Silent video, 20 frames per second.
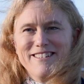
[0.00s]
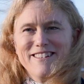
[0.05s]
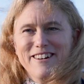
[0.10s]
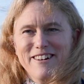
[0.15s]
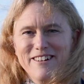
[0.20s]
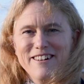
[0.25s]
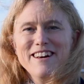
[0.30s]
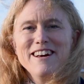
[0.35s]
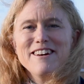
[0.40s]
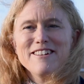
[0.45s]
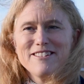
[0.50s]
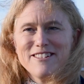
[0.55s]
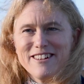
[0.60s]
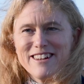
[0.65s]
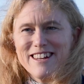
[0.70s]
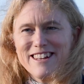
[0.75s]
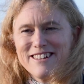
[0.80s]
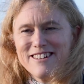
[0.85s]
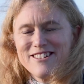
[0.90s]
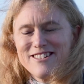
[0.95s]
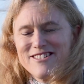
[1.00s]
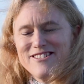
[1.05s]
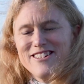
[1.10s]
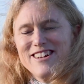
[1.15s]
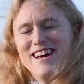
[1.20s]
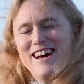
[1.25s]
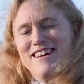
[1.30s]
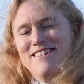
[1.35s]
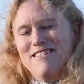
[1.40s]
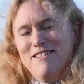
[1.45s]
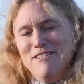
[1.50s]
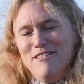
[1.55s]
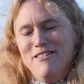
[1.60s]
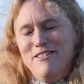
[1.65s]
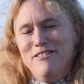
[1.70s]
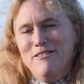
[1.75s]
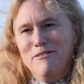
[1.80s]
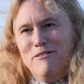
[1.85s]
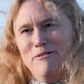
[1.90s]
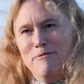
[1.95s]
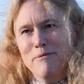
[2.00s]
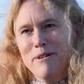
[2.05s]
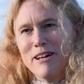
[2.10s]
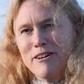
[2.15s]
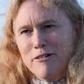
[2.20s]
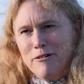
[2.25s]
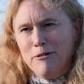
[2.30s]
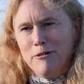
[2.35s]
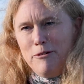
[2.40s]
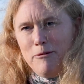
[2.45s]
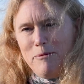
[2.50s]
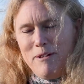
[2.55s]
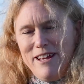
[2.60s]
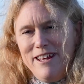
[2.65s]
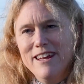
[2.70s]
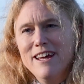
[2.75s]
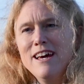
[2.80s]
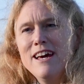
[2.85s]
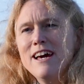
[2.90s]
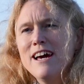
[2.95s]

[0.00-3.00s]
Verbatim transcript: So, so industry has a big role to play.